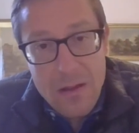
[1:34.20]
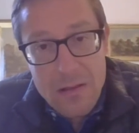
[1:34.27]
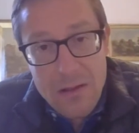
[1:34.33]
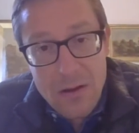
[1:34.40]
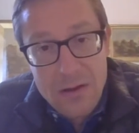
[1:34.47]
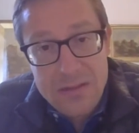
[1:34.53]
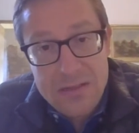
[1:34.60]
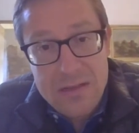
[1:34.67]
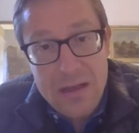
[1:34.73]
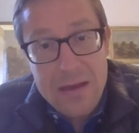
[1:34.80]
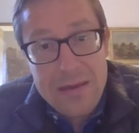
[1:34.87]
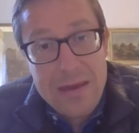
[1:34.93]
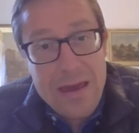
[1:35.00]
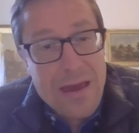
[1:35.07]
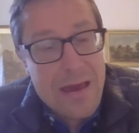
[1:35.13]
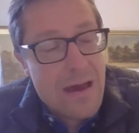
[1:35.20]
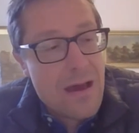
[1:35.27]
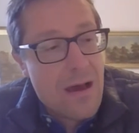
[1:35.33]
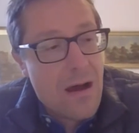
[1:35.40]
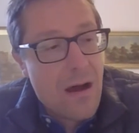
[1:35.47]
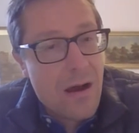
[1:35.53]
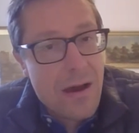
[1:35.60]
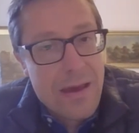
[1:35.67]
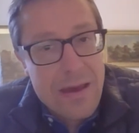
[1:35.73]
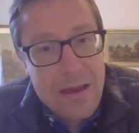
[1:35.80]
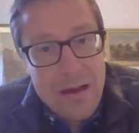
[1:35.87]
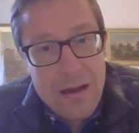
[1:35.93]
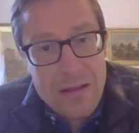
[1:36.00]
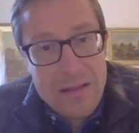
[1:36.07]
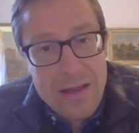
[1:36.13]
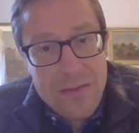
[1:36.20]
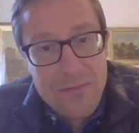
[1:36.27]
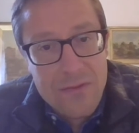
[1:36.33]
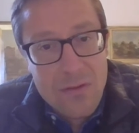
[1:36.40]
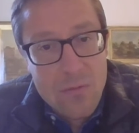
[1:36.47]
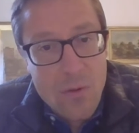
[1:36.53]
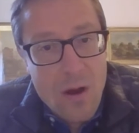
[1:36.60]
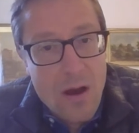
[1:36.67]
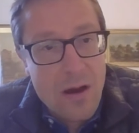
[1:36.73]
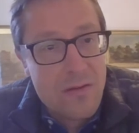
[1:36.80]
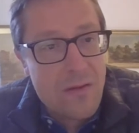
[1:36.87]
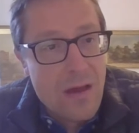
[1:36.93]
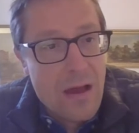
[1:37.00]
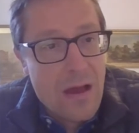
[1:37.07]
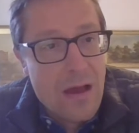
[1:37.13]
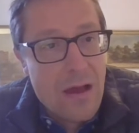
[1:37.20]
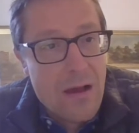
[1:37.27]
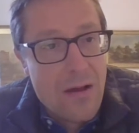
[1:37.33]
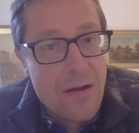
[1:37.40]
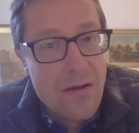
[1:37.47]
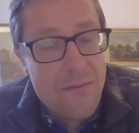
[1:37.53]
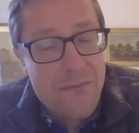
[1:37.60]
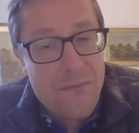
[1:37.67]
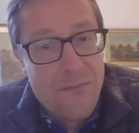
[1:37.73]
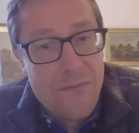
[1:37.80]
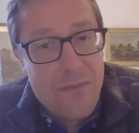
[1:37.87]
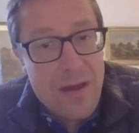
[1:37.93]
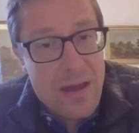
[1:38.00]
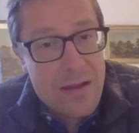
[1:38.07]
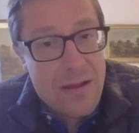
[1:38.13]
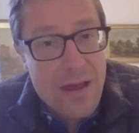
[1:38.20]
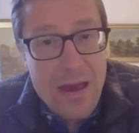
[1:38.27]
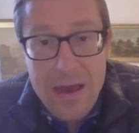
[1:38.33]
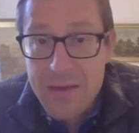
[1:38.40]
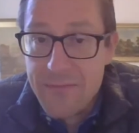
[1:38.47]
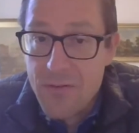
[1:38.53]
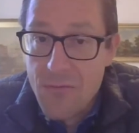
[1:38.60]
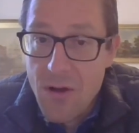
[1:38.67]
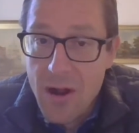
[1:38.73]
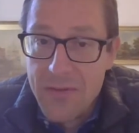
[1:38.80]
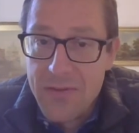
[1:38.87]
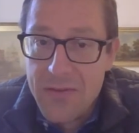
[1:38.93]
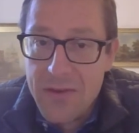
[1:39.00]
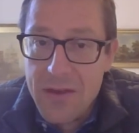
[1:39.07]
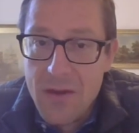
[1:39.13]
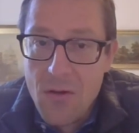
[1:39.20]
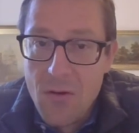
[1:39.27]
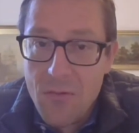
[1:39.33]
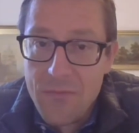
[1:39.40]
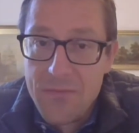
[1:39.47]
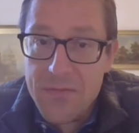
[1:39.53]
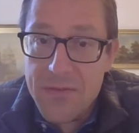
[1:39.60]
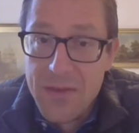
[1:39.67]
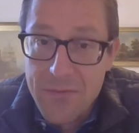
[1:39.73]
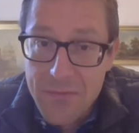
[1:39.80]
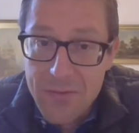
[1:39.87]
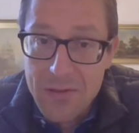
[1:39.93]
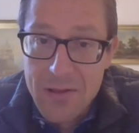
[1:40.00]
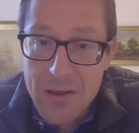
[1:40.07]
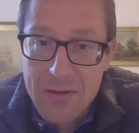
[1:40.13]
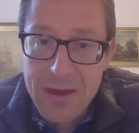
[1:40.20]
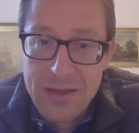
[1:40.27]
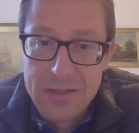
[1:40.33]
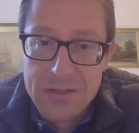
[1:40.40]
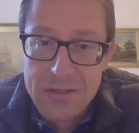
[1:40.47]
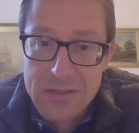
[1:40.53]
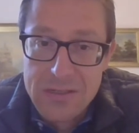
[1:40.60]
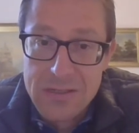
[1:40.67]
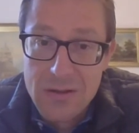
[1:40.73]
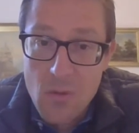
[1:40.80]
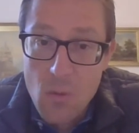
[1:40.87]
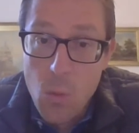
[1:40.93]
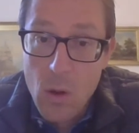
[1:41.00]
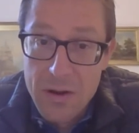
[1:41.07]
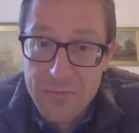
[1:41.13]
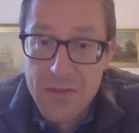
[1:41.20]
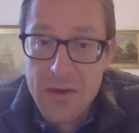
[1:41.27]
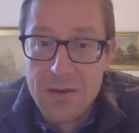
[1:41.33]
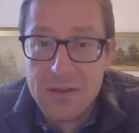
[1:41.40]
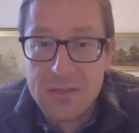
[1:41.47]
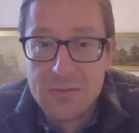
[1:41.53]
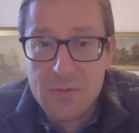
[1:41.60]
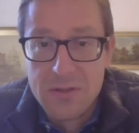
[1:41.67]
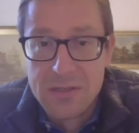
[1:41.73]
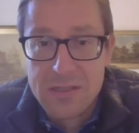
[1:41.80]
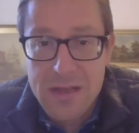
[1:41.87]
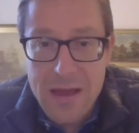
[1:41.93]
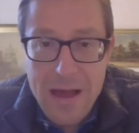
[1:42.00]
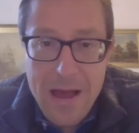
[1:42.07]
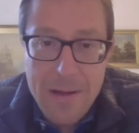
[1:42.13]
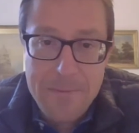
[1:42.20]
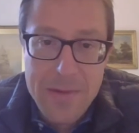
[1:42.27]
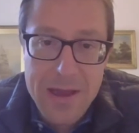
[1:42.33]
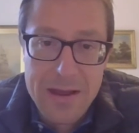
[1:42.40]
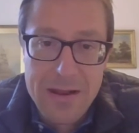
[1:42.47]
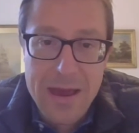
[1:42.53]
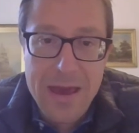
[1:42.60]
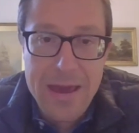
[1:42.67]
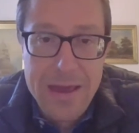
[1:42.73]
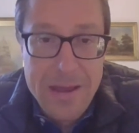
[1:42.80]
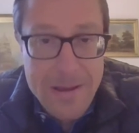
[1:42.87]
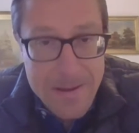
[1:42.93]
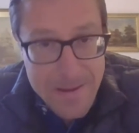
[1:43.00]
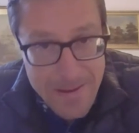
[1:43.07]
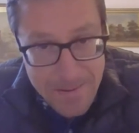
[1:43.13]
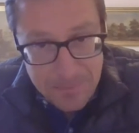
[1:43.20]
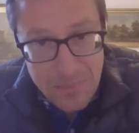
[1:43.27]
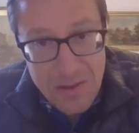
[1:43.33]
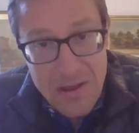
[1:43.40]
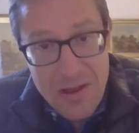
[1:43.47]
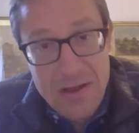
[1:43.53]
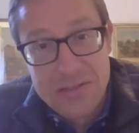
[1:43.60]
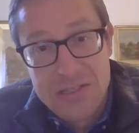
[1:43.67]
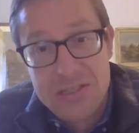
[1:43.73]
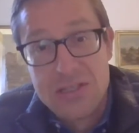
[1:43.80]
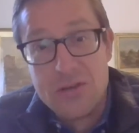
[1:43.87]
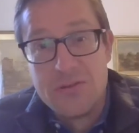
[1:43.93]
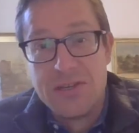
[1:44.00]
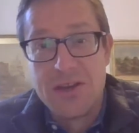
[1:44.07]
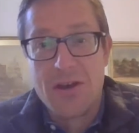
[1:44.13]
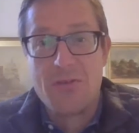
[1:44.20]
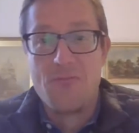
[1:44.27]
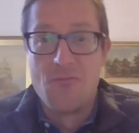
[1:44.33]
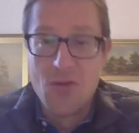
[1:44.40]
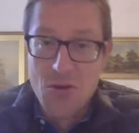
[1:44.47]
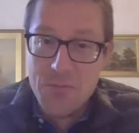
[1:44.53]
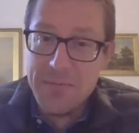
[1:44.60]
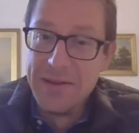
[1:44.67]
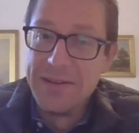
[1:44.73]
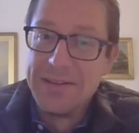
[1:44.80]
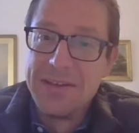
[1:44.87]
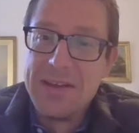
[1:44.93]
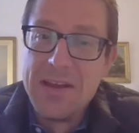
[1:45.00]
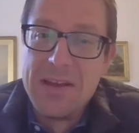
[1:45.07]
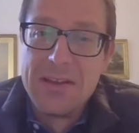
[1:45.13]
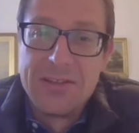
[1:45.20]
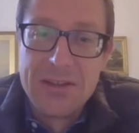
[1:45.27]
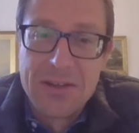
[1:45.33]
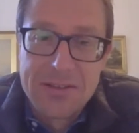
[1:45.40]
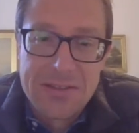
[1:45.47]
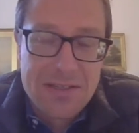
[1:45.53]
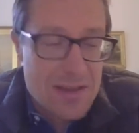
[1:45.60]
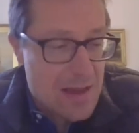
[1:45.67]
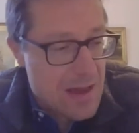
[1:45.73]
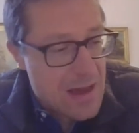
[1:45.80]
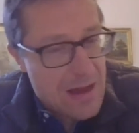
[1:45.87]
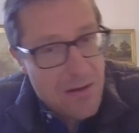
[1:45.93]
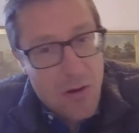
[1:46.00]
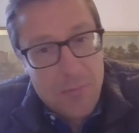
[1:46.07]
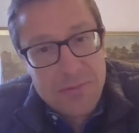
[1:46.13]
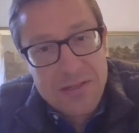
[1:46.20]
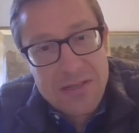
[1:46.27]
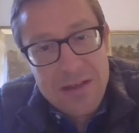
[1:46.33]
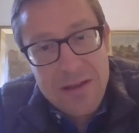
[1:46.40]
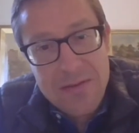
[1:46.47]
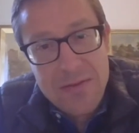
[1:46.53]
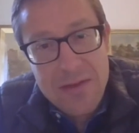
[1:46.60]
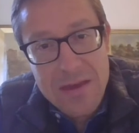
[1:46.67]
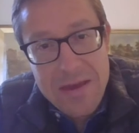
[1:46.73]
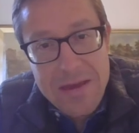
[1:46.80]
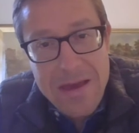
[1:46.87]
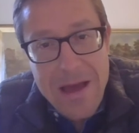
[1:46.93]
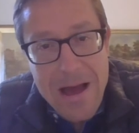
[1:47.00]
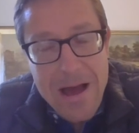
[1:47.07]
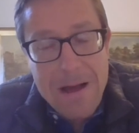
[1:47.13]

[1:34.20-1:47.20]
Last year, I lived and worked in a variety of different locations. One of those was in a studio room just opposite the